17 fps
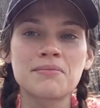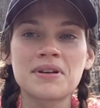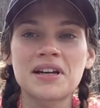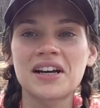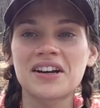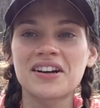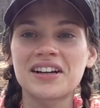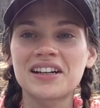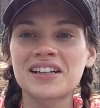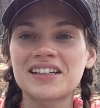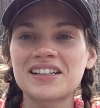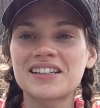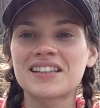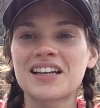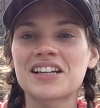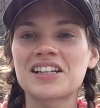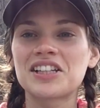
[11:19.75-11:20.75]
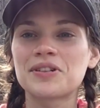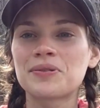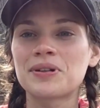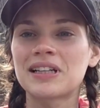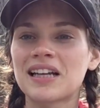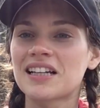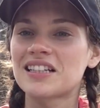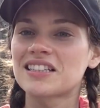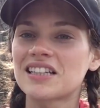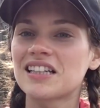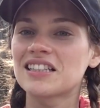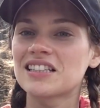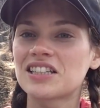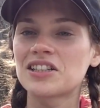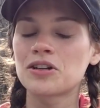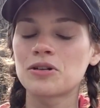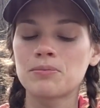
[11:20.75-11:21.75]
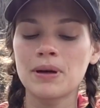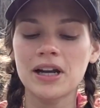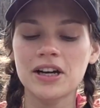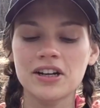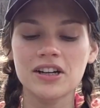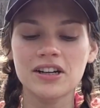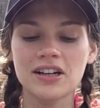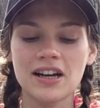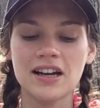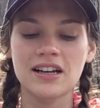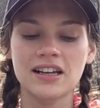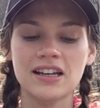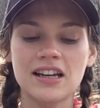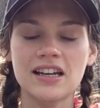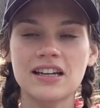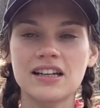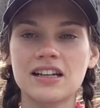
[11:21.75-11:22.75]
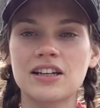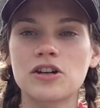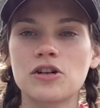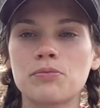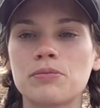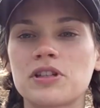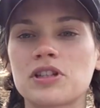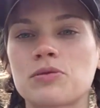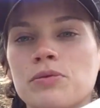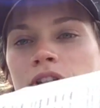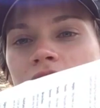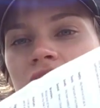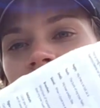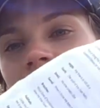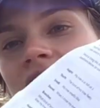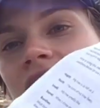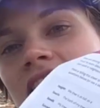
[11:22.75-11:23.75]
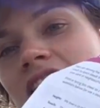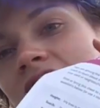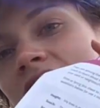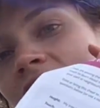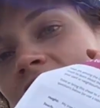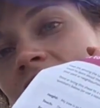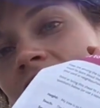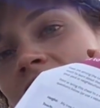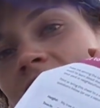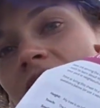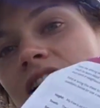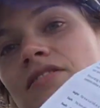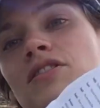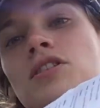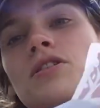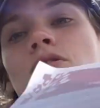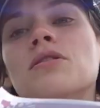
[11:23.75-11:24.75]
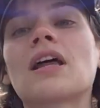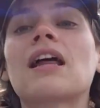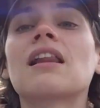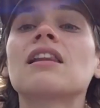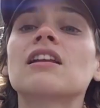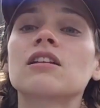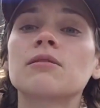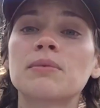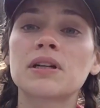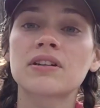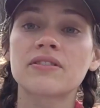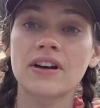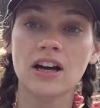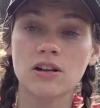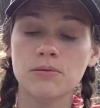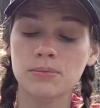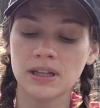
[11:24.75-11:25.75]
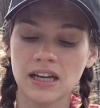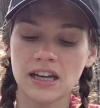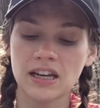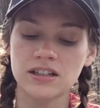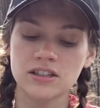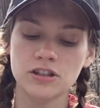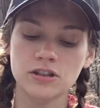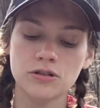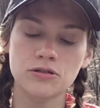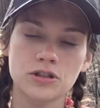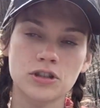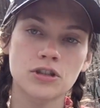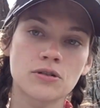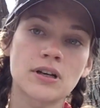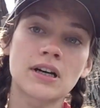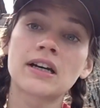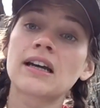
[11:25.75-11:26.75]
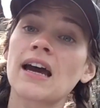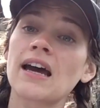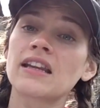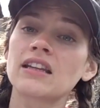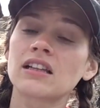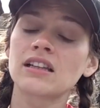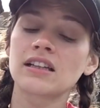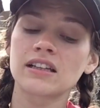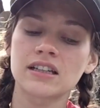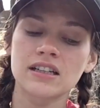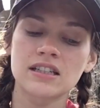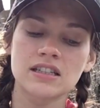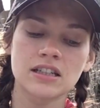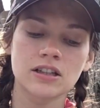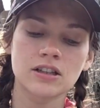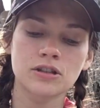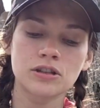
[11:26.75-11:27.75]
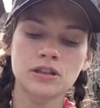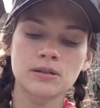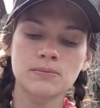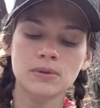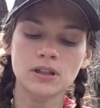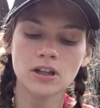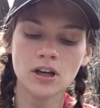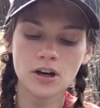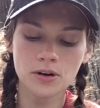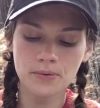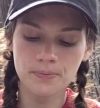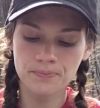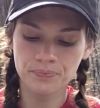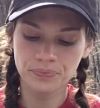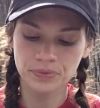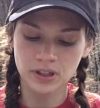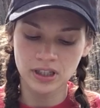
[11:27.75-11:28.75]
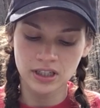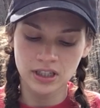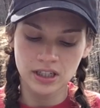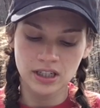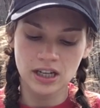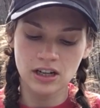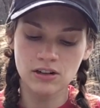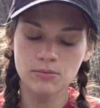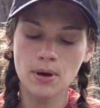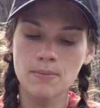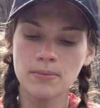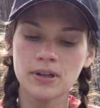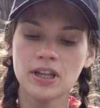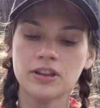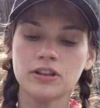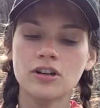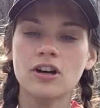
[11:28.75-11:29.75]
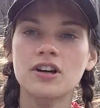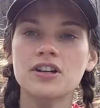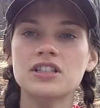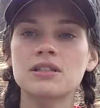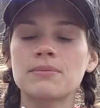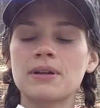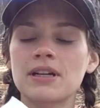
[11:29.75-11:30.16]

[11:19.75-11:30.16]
area that you would like to get to know better. And again, I hope this worksheet gives you that little bit of a helping hand to do so. Again, the link is included below. And remember that there are some